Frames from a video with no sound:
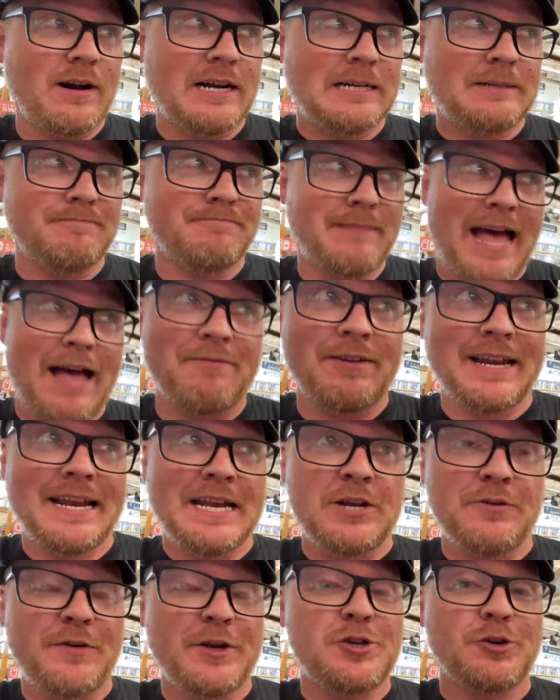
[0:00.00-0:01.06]
having it
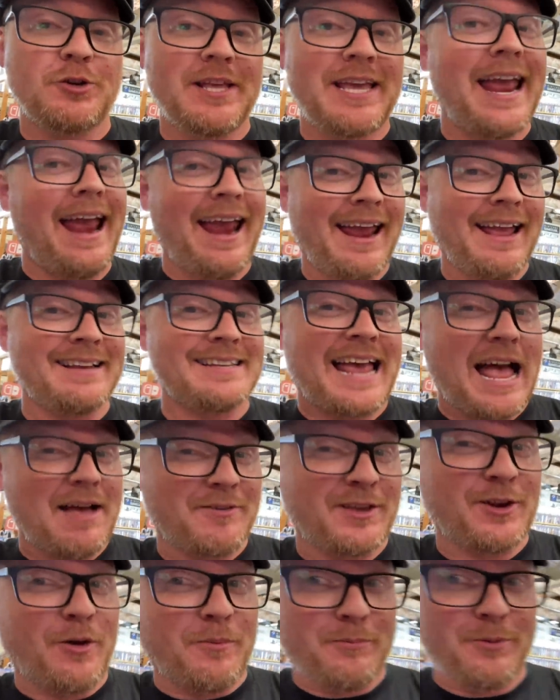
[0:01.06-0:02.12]
individually and
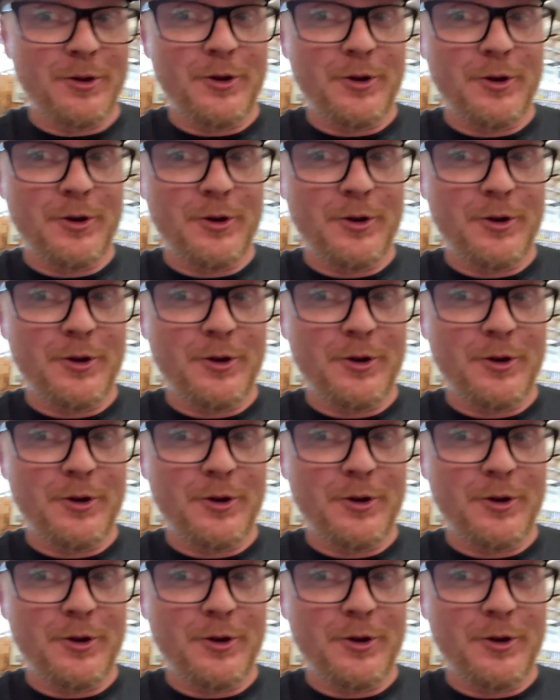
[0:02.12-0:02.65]
having it on Blu-ray.